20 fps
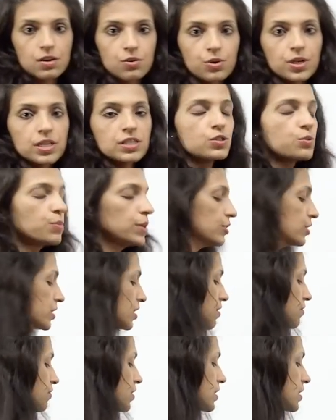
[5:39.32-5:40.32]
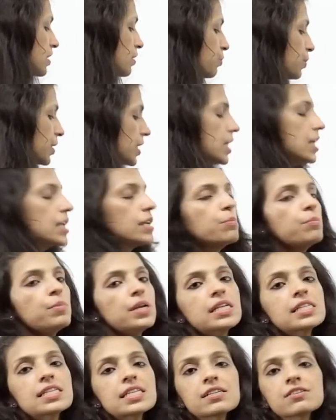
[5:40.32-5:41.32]
Okay. So when you say vis-a-vis, it
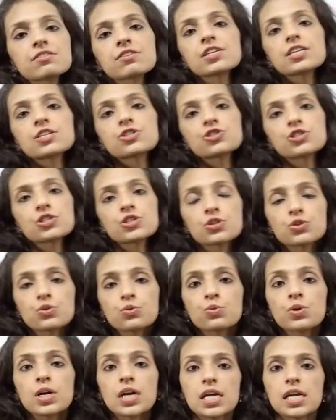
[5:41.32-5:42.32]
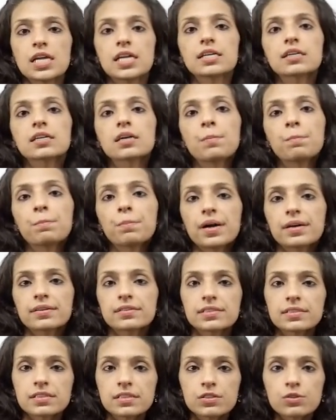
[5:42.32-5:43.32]
means in relation to, in
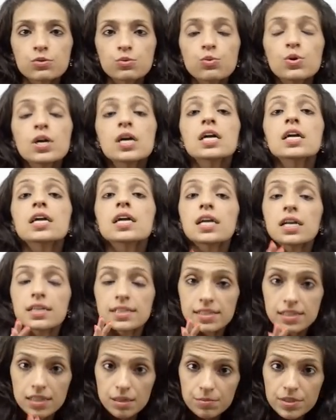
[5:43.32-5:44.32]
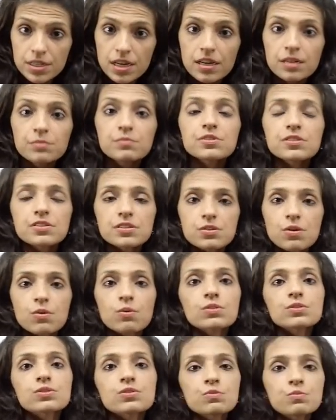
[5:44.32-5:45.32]
comparison to. Sometimes it
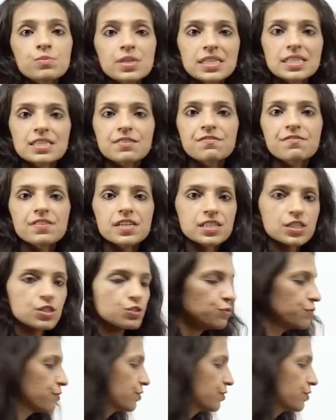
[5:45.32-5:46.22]
also means face to